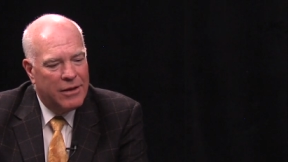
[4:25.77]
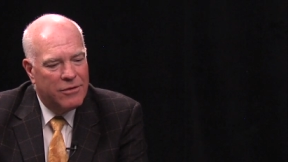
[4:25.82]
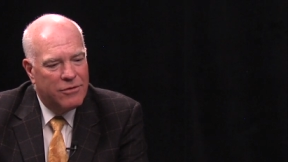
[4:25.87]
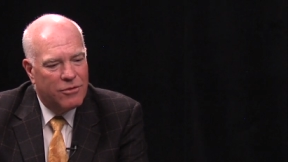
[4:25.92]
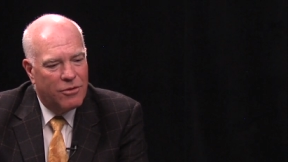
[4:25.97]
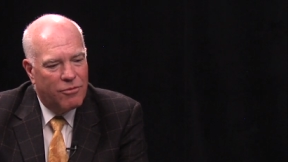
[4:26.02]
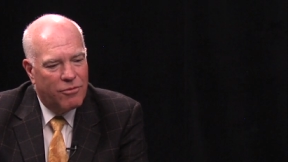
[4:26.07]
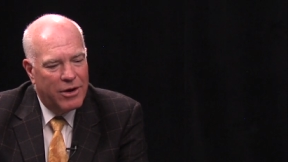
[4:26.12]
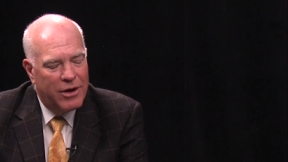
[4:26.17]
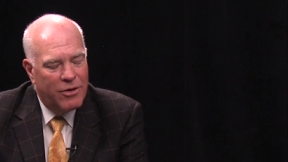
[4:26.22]

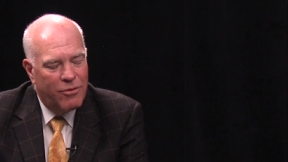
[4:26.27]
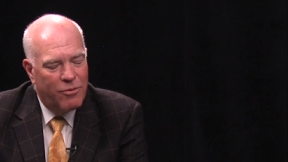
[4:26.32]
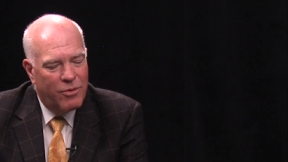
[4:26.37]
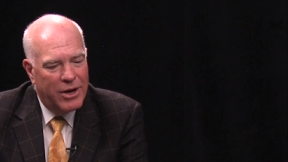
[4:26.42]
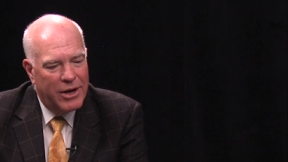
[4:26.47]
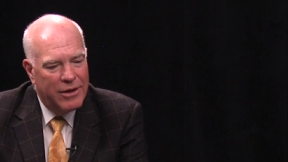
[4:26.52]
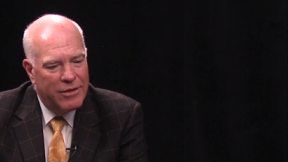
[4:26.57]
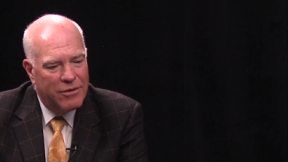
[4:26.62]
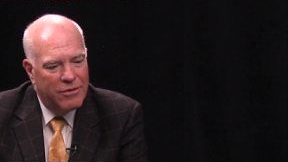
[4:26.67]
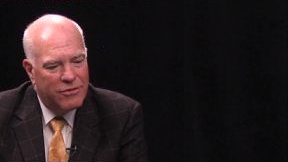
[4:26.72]
So right
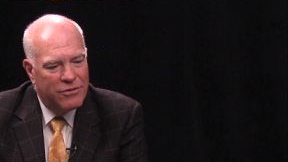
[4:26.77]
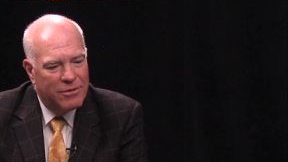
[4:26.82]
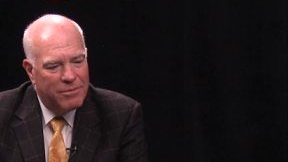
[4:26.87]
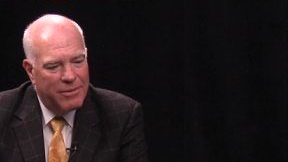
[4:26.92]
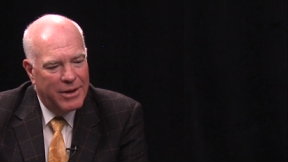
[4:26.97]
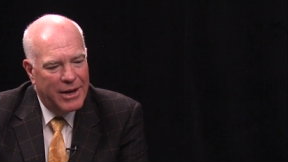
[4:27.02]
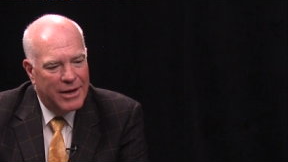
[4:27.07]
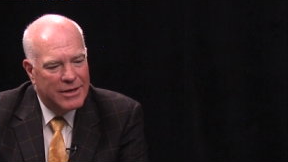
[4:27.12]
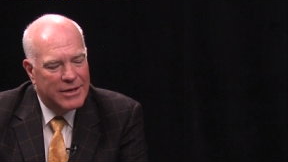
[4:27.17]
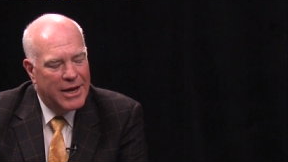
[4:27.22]
away, there's
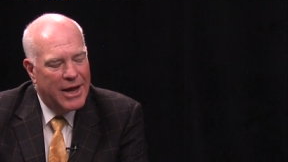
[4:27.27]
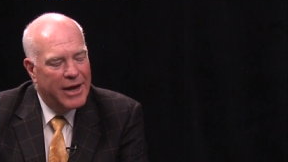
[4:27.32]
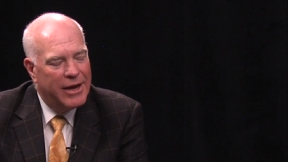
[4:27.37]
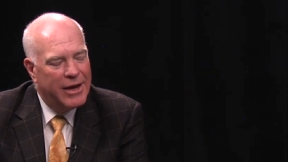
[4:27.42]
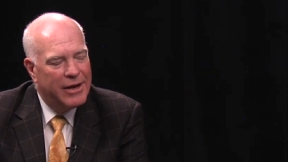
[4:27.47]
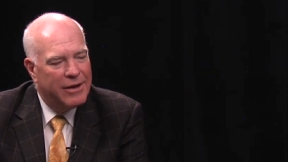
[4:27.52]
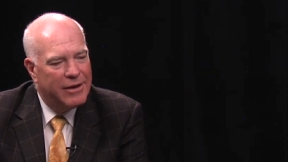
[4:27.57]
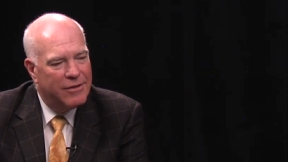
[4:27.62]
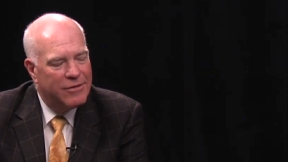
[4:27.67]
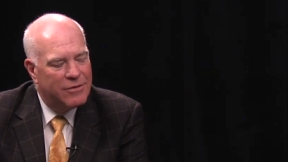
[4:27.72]
some
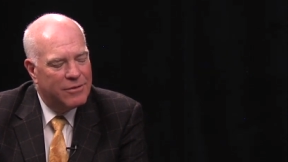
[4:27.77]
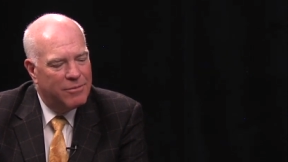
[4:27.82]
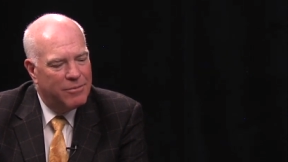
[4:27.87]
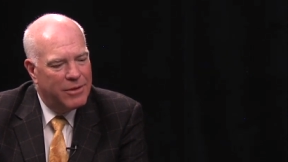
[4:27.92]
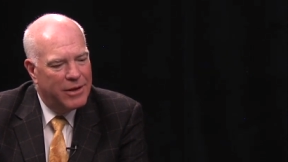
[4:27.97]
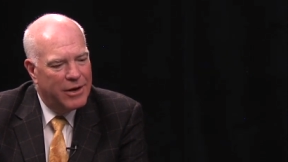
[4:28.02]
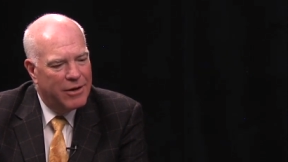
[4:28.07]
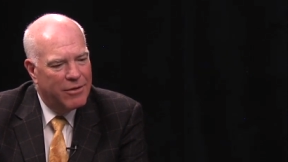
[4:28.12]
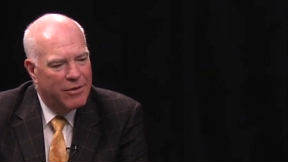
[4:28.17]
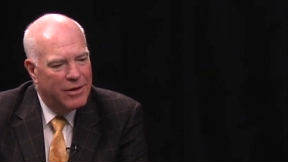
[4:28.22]
antagonism
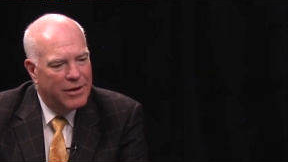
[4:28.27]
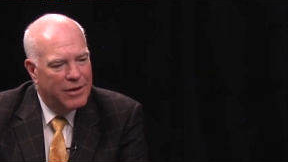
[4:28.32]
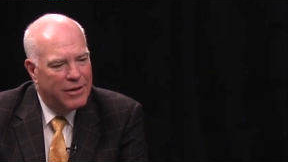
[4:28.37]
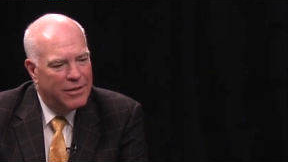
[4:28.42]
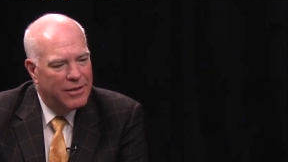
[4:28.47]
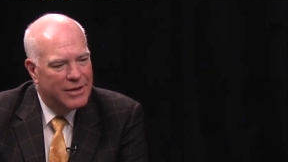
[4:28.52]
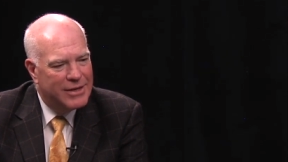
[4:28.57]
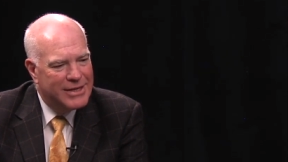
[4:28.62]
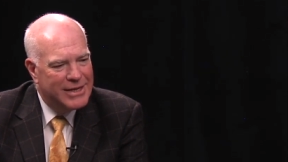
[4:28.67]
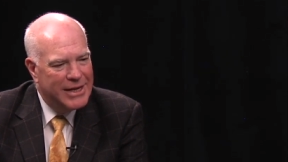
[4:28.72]
there, and
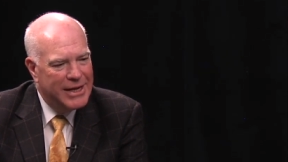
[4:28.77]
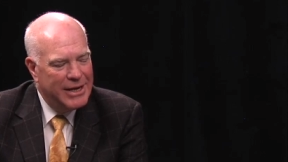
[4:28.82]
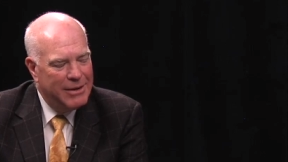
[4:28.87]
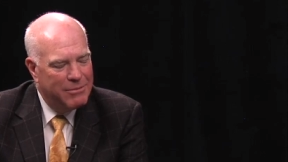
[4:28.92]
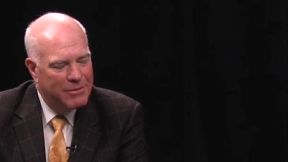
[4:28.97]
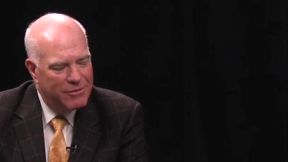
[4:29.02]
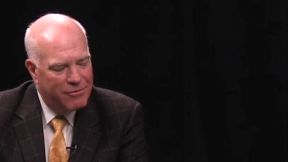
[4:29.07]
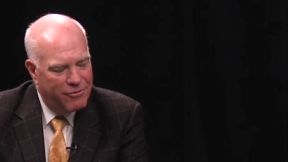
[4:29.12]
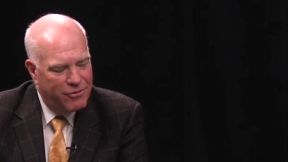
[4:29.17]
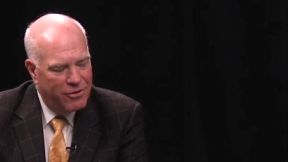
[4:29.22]
the
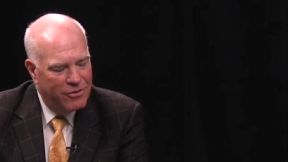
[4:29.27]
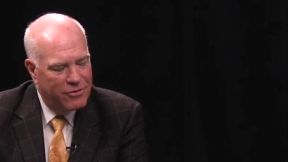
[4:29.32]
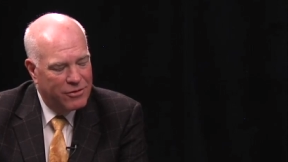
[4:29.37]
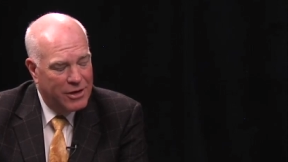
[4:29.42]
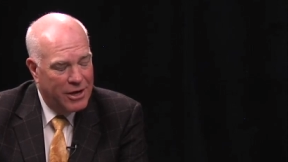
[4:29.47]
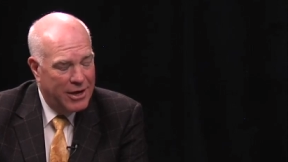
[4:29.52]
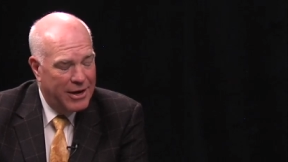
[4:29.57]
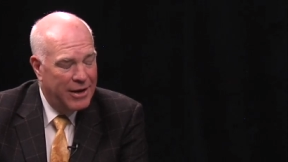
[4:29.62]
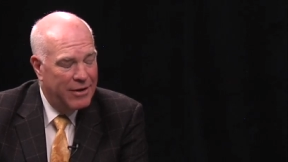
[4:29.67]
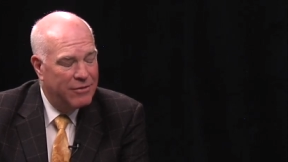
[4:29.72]
team that Phil
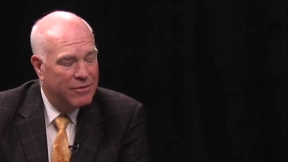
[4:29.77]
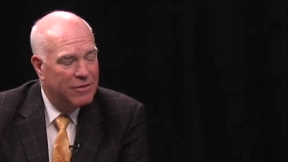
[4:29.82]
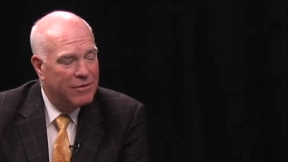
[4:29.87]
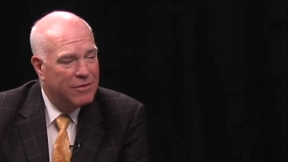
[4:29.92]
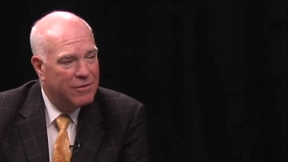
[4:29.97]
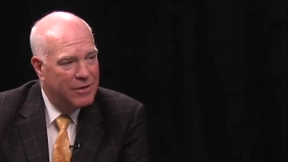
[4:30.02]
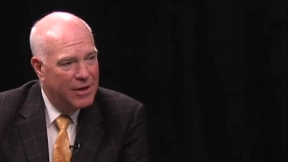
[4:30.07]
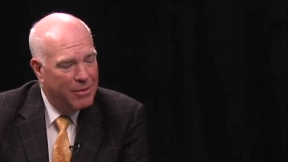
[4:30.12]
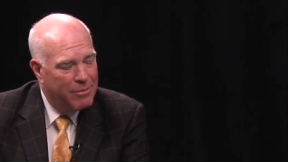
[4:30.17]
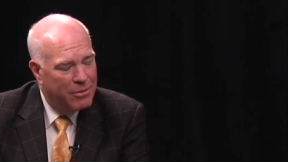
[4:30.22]
Scott has
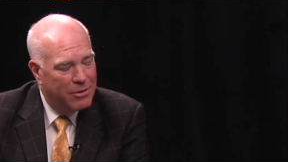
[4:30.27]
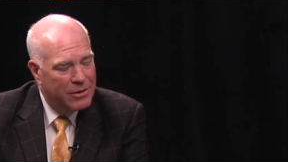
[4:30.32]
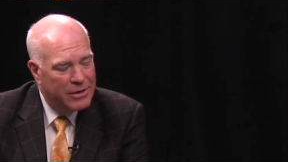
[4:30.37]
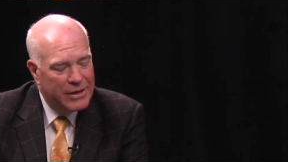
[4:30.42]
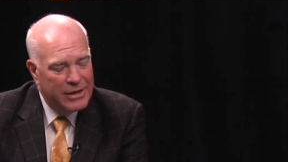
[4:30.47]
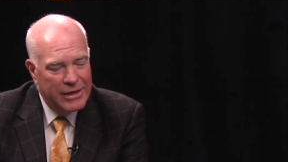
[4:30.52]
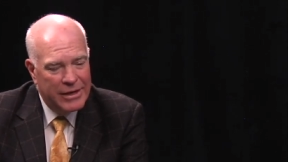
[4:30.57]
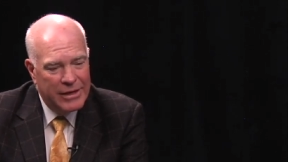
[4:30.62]
assembled.